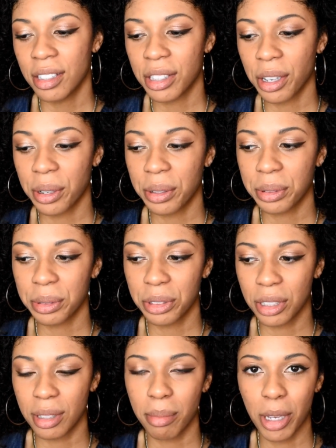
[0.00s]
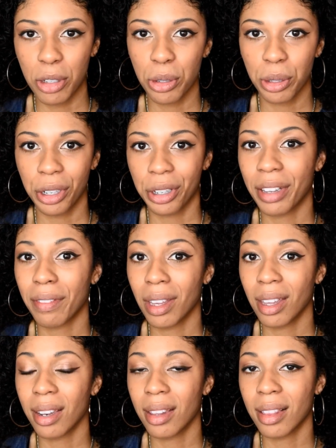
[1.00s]
So just make sure you're giving
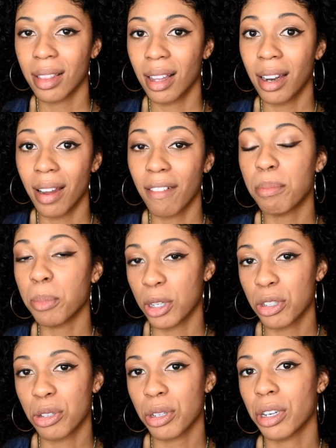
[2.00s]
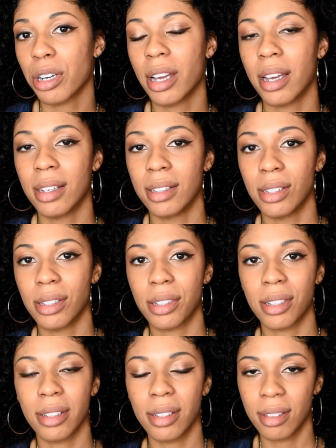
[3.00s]
it enough moisture and
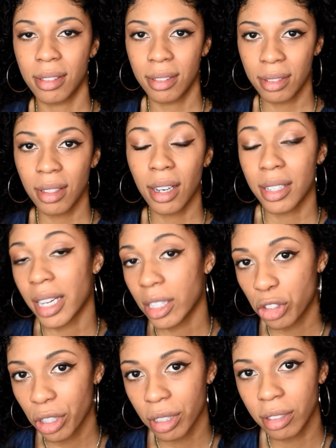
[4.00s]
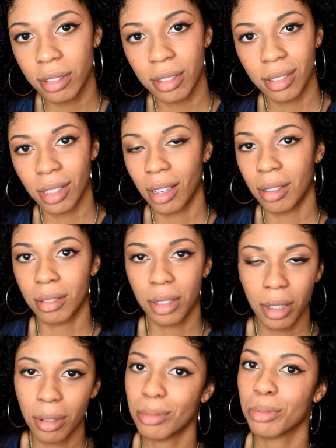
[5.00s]
attention so you
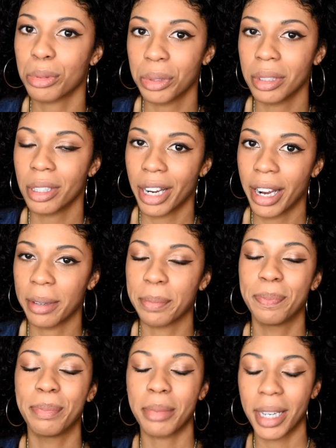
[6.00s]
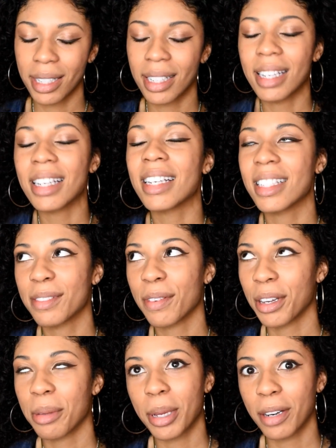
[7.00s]
don't ruin your hair. But it is
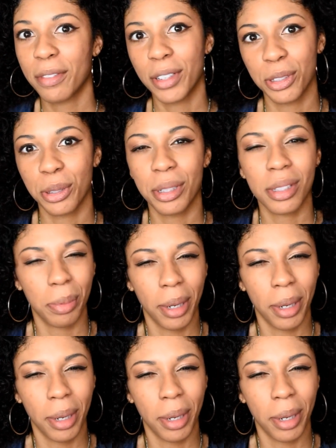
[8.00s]
very beneficial as